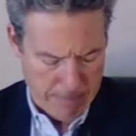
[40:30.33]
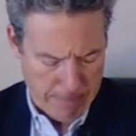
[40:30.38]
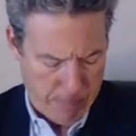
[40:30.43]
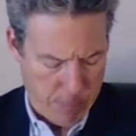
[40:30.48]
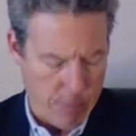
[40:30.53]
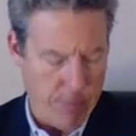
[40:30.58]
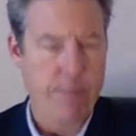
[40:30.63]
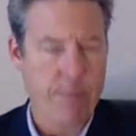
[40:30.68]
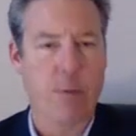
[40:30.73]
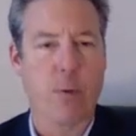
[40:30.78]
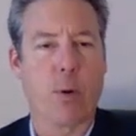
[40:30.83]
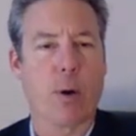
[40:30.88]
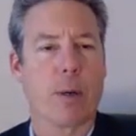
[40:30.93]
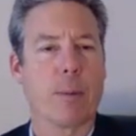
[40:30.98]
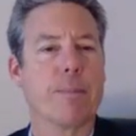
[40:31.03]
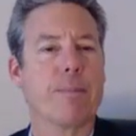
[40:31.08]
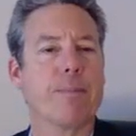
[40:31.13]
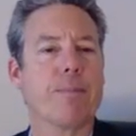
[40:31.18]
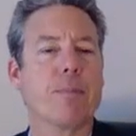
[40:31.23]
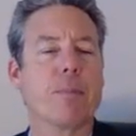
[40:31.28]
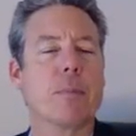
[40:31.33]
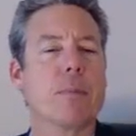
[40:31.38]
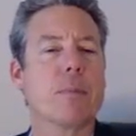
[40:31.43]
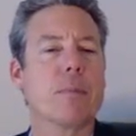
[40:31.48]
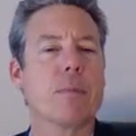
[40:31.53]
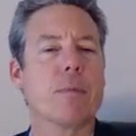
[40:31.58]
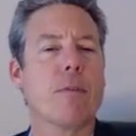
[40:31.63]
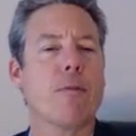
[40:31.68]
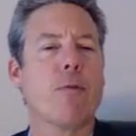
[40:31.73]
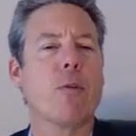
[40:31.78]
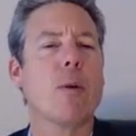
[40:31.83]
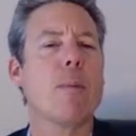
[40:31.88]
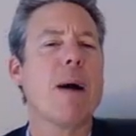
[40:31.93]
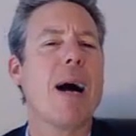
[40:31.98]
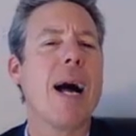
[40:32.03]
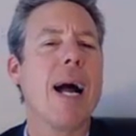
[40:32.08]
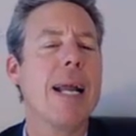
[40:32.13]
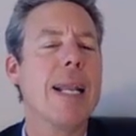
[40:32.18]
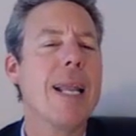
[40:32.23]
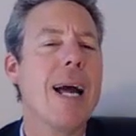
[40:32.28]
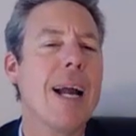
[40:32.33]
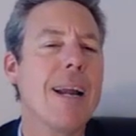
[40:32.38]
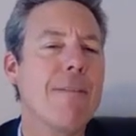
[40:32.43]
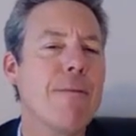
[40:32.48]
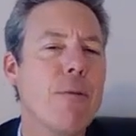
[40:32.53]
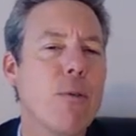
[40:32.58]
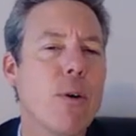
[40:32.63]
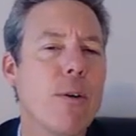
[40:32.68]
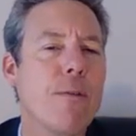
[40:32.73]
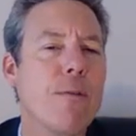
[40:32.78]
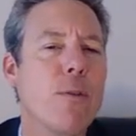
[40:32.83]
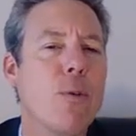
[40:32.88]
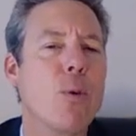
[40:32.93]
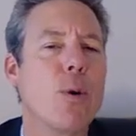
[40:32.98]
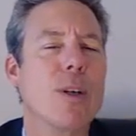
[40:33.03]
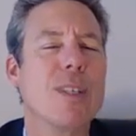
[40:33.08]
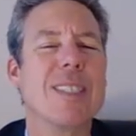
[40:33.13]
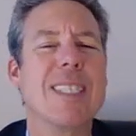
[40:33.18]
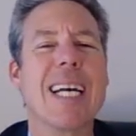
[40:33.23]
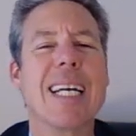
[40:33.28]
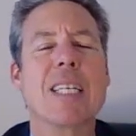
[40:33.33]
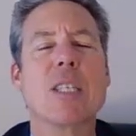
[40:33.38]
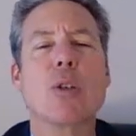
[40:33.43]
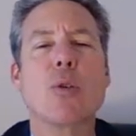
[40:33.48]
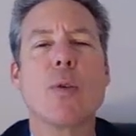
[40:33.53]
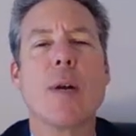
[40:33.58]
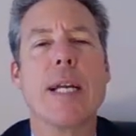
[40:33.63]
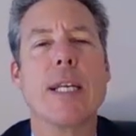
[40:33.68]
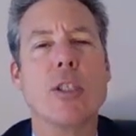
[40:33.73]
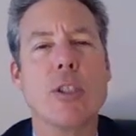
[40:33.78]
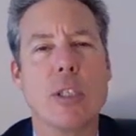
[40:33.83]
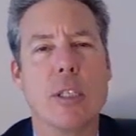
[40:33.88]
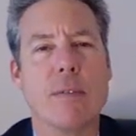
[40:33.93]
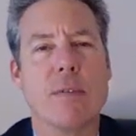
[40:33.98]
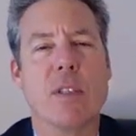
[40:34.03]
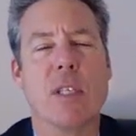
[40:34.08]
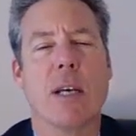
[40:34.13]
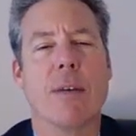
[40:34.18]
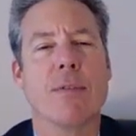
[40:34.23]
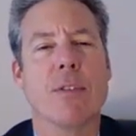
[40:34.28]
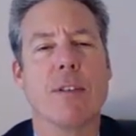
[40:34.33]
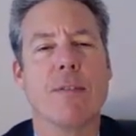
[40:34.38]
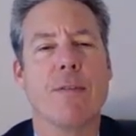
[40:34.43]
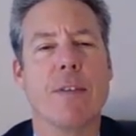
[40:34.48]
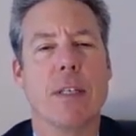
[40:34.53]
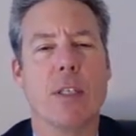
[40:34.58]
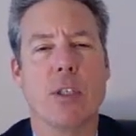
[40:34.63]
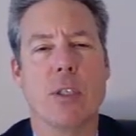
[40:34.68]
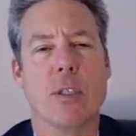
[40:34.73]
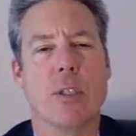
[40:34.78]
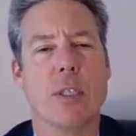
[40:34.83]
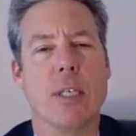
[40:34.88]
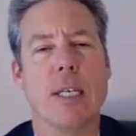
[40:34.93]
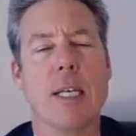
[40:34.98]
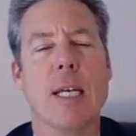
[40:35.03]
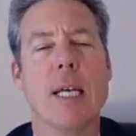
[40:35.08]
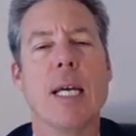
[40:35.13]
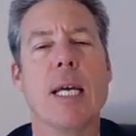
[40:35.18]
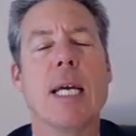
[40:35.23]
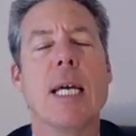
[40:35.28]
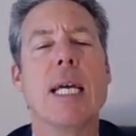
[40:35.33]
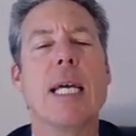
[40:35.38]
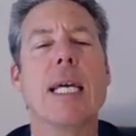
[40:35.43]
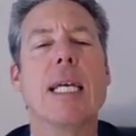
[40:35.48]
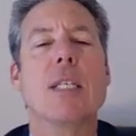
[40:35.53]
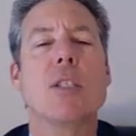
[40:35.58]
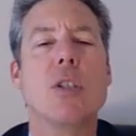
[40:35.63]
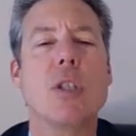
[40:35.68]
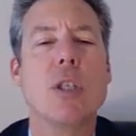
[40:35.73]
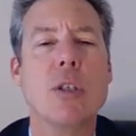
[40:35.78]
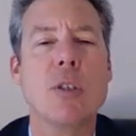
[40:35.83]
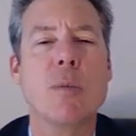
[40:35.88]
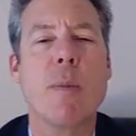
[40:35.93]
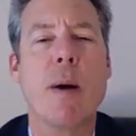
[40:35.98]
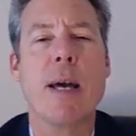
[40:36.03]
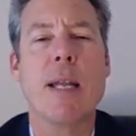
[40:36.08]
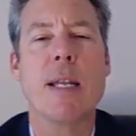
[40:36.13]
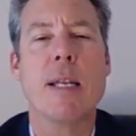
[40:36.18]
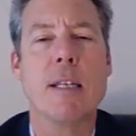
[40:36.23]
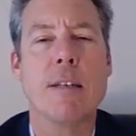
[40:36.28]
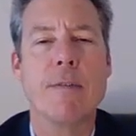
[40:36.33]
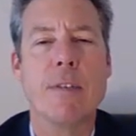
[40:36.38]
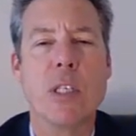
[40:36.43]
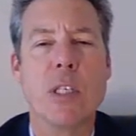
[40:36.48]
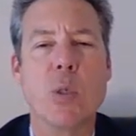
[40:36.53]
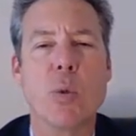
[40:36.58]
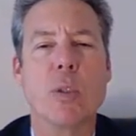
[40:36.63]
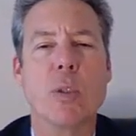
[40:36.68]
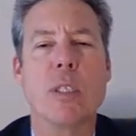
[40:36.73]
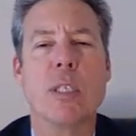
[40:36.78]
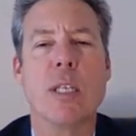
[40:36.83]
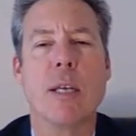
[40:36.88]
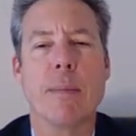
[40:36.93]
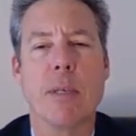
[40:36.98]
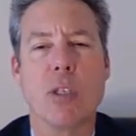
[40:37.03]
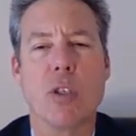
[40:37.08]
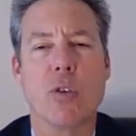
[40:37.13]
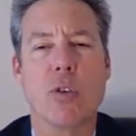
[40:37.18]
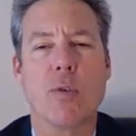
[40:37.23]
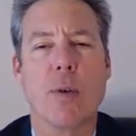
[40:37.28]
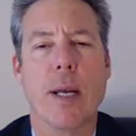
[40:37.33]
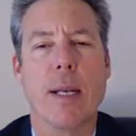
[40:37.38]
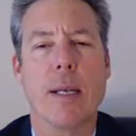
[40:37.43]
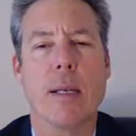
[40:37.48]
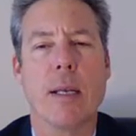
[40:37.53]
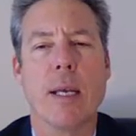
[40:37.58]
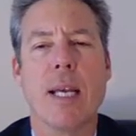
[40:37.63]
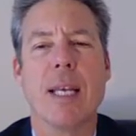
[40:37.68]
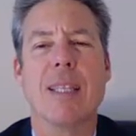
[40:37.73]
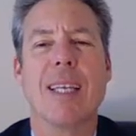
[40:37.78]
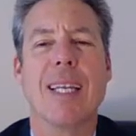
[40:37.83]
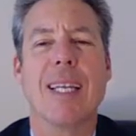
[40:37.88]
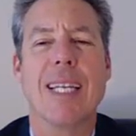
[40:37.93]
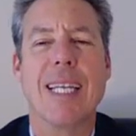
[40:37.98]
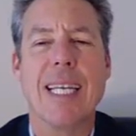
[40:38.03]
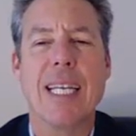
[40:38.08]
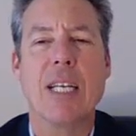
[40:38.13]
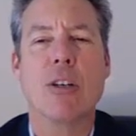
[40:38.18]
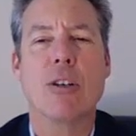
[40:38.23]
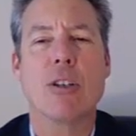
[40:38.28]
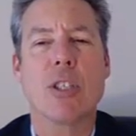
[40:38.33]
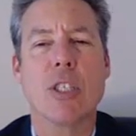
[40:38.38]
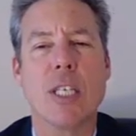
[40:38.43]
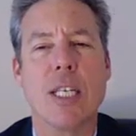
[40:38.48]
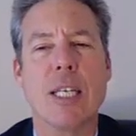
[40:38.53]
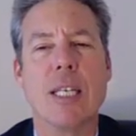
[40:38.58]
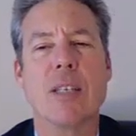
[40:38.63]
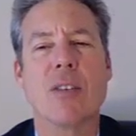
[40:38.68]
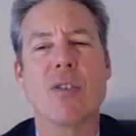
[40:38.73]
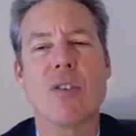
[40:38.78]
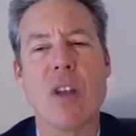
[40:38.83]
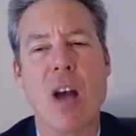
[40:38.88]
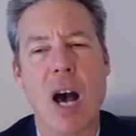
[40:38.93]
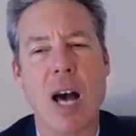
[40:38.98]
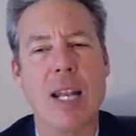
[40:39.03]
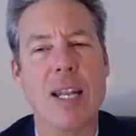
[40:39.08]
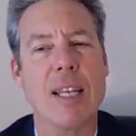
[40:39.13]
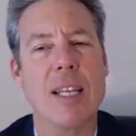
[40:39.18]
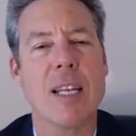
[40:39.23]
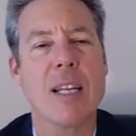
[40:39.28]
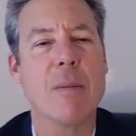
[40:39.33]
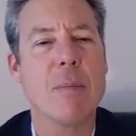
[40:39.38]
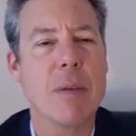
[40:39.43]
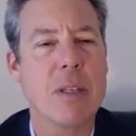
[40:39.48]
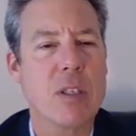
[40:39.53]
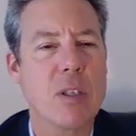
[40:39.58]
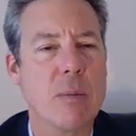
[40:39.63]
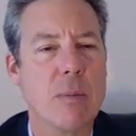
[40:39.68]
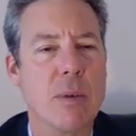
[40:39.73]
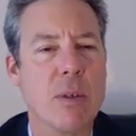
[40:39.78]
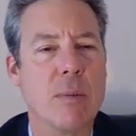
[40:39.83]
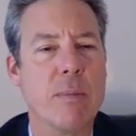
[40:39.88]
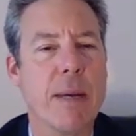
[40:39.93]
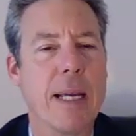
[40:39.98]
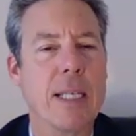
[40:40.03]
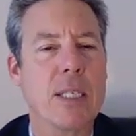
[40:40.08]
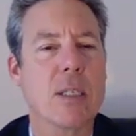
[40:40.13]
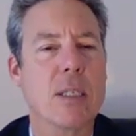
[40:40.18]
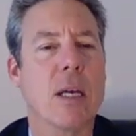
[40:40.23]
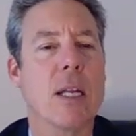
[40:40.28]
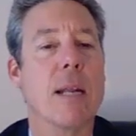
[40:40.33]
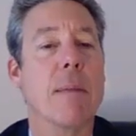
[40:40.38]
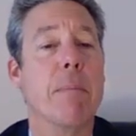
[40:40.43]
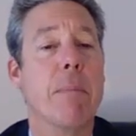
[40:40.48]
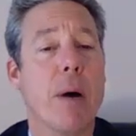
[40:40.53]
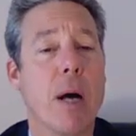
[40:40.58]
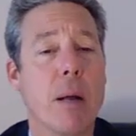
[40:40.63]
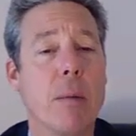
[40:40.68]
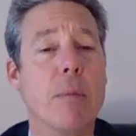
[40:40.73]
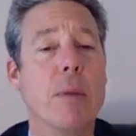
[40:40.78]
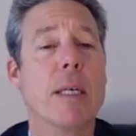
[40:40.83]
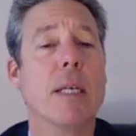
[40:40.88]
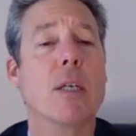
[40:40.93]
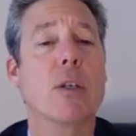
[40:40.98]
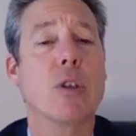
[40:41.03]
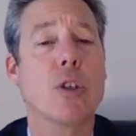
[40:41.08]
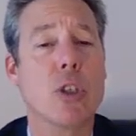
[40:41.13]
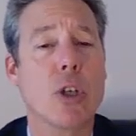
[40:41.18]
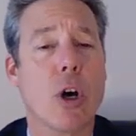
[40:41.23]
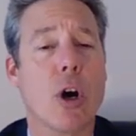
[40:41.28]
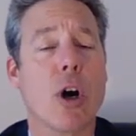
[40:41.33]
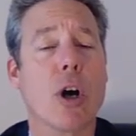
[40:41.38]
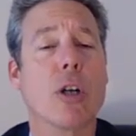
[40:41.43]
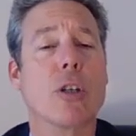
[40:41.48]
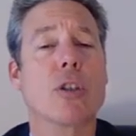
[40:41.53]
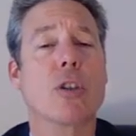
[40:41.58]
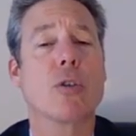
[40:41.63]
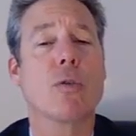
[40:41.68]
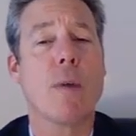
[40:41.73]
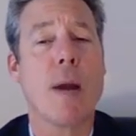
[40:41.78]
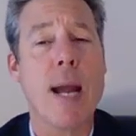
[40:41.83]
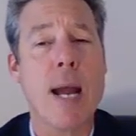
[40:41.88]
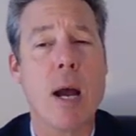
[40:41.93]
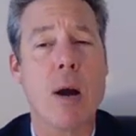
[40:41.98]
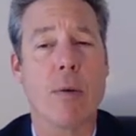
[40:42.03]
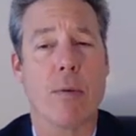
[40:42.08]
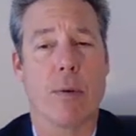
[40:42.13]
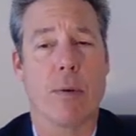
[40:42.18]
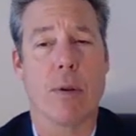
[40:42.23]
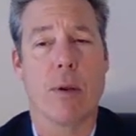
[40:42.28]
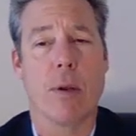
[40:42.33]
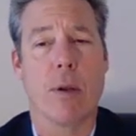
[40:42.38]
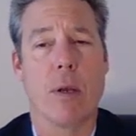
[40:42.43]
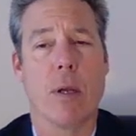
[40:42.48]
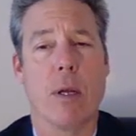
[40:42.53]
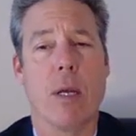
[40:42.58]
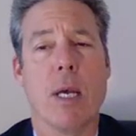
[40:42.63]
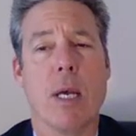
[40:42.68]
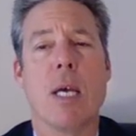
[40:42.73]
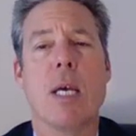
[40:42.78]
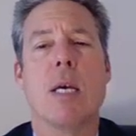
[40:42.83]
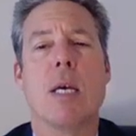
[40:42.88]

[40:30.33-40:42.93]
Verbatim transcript: I nine forty-four? Form I nine forty-four, Declaration of Self-Sufficiency, is used by an individual to demonstrate that he or she is not inadmissible based on a public charge ground.